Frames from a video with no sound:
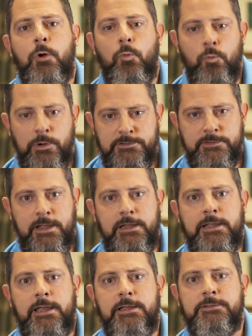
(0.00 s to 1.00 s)
Once
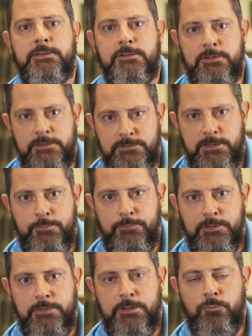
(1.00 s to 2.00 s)
that case is
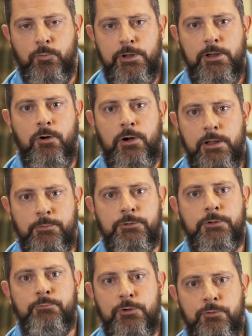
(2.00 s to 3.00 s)
accepted, then we are able
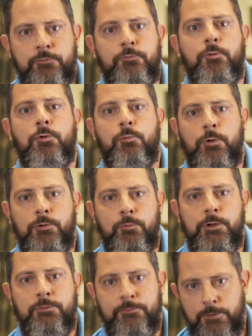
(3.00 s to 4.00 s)
to move forward
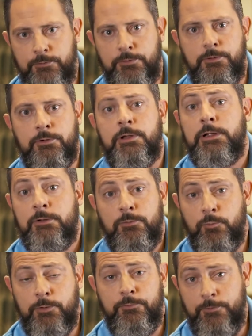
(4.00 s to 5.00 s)
with further
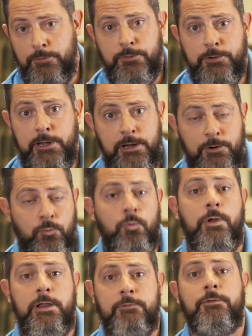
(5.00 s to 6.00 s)
care,
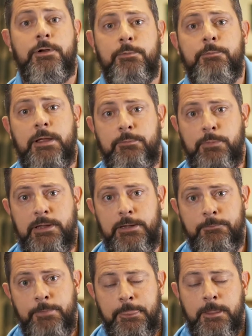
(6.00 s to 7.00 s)
whatever it may be.